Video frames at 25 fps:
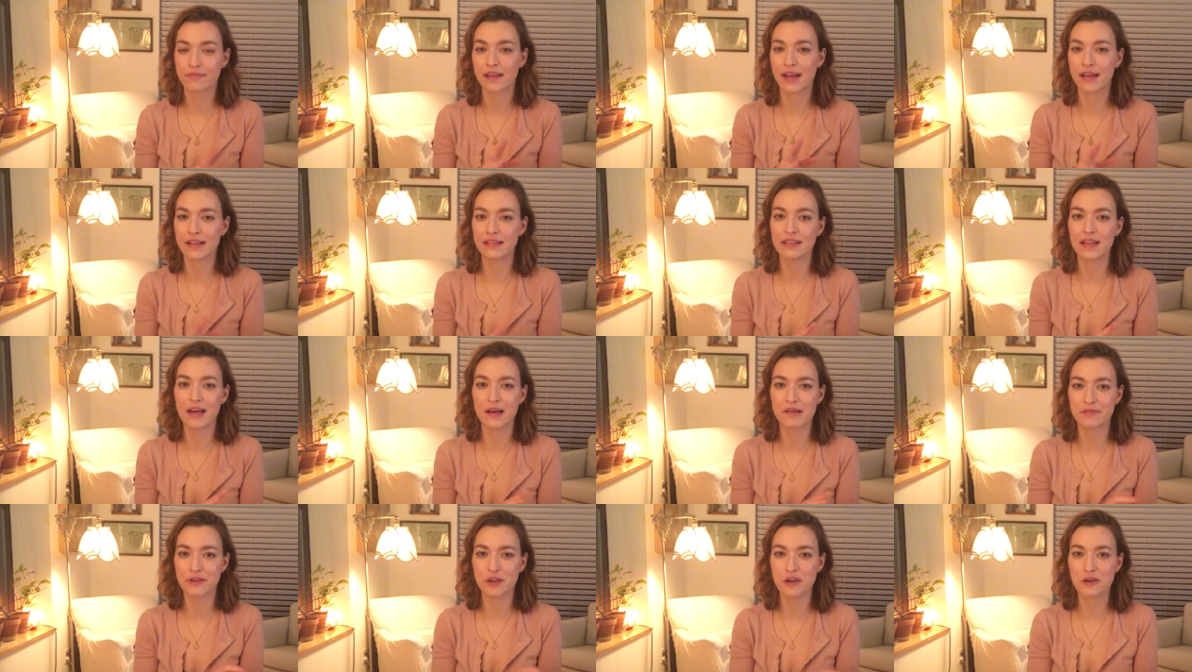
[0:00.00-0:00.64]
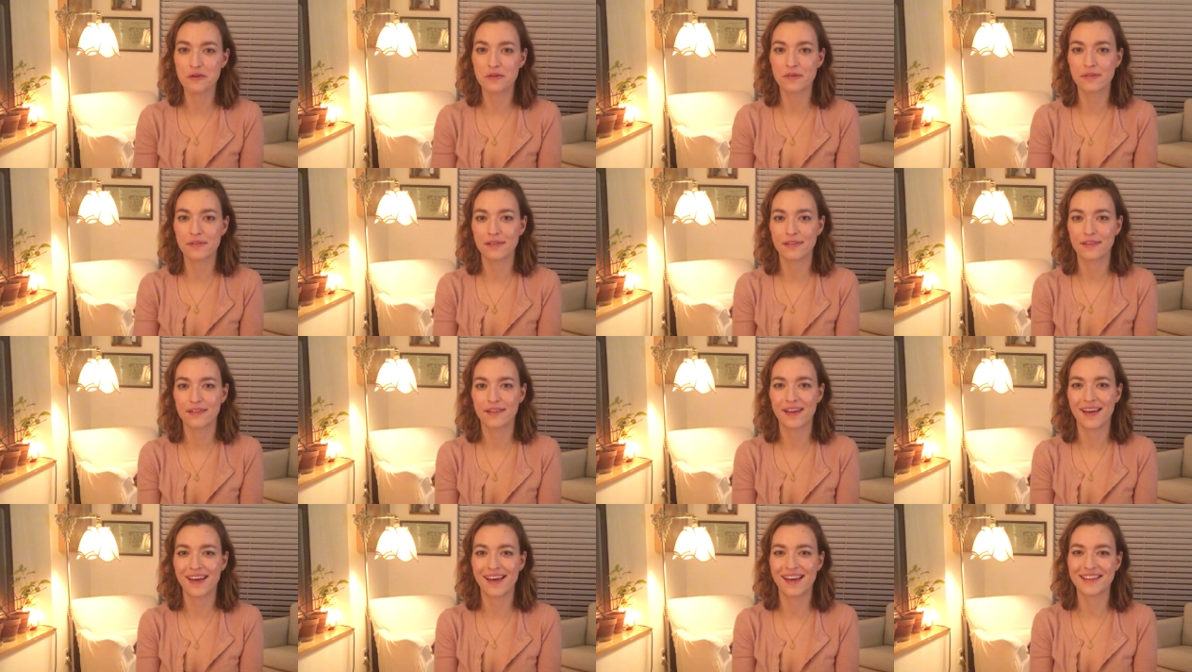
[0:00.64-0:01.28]
I love you,
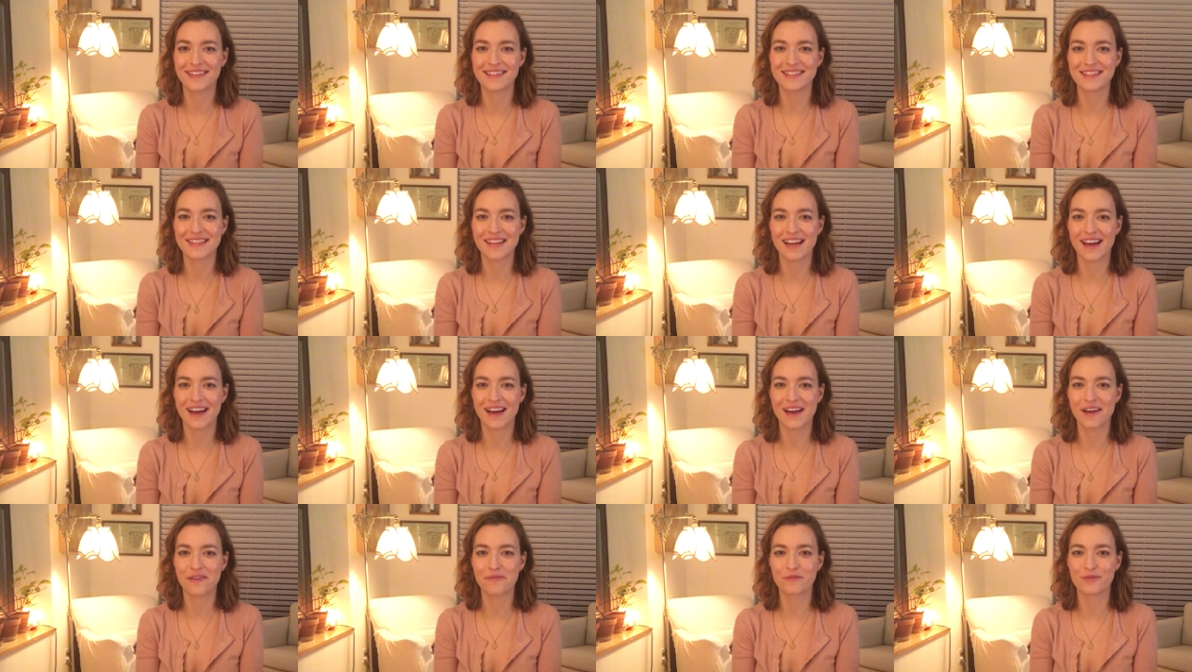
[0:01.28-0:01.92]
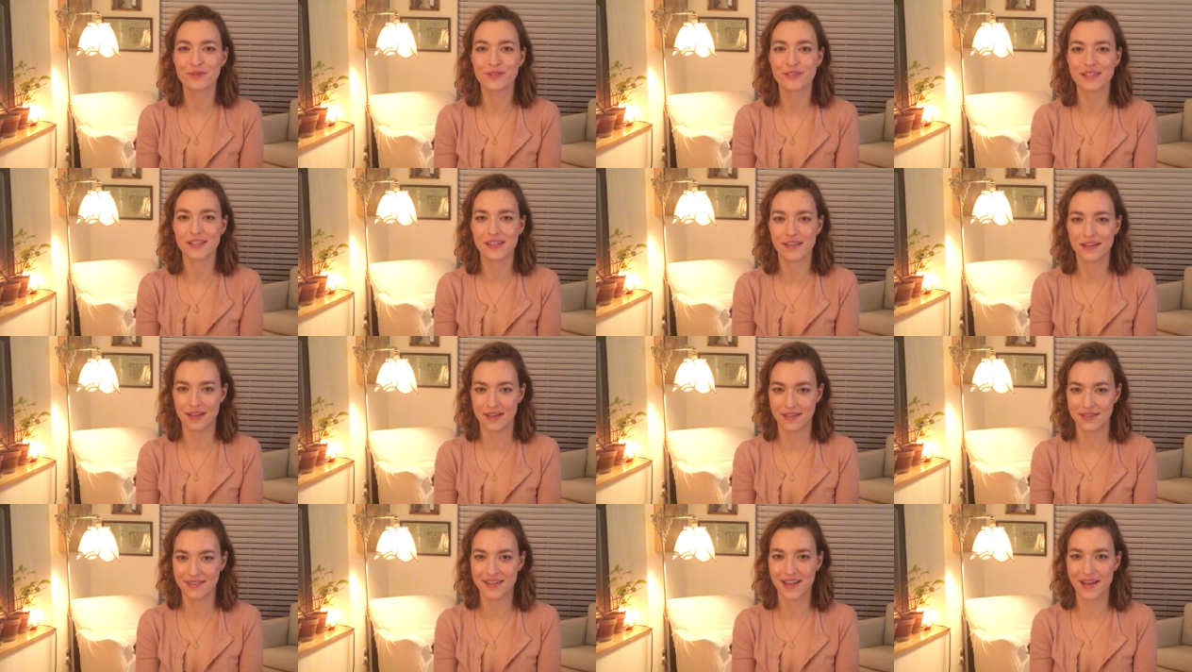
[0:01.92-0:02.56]
and I will see
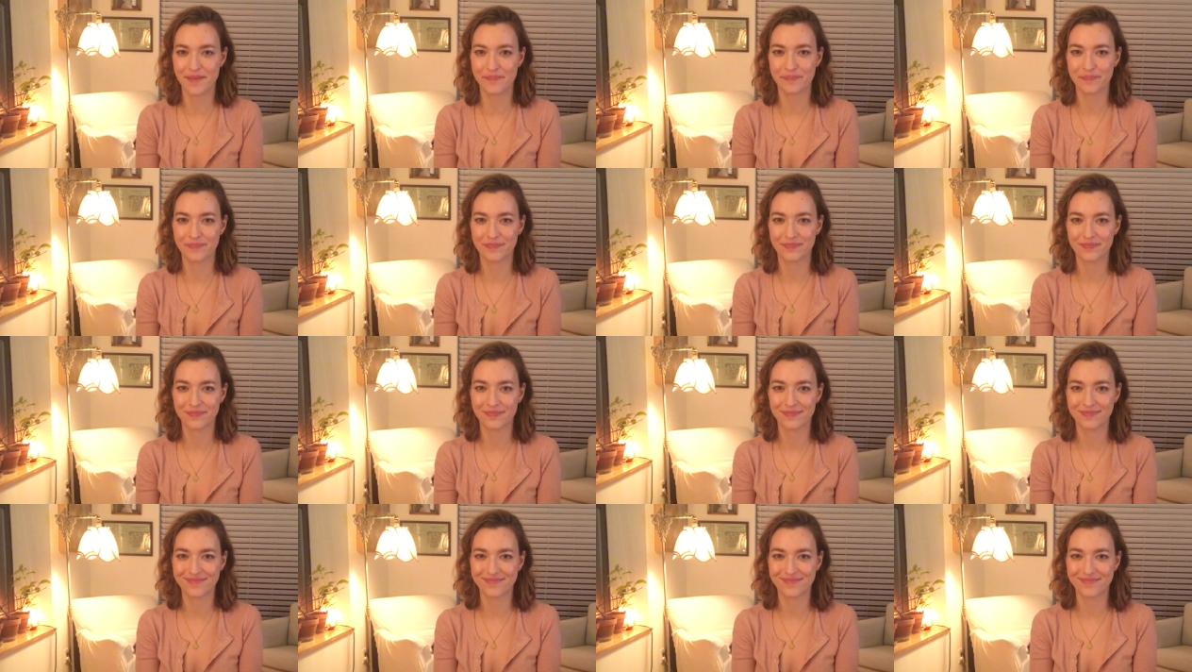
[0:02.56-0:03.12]
you next time.